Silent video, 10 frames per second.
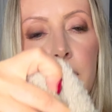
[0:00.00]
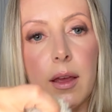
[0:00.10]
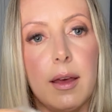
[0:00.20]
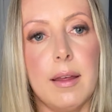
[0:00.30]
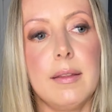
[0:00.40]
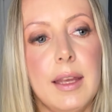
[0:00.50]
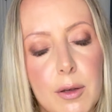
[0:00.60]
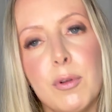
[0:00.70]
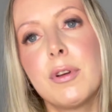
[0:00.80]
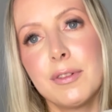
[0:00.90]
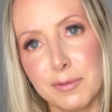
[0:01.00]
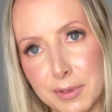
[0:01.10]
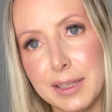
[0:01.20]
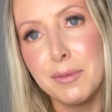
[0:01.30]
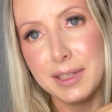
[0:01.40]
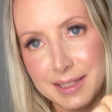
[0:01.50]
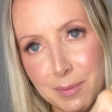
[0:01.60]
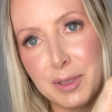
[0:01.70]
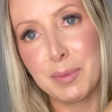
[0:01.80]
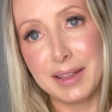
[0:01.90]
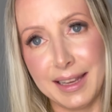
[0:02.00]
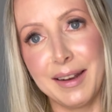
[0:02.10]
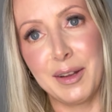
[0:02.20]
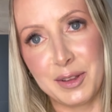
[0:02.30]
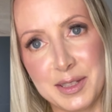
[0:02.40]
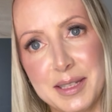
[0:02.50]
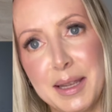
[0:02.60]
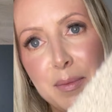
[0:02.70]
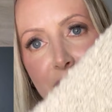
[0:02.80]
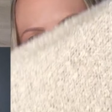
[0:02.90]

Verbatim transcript: Uh, they look really, really similar, but they are not the same.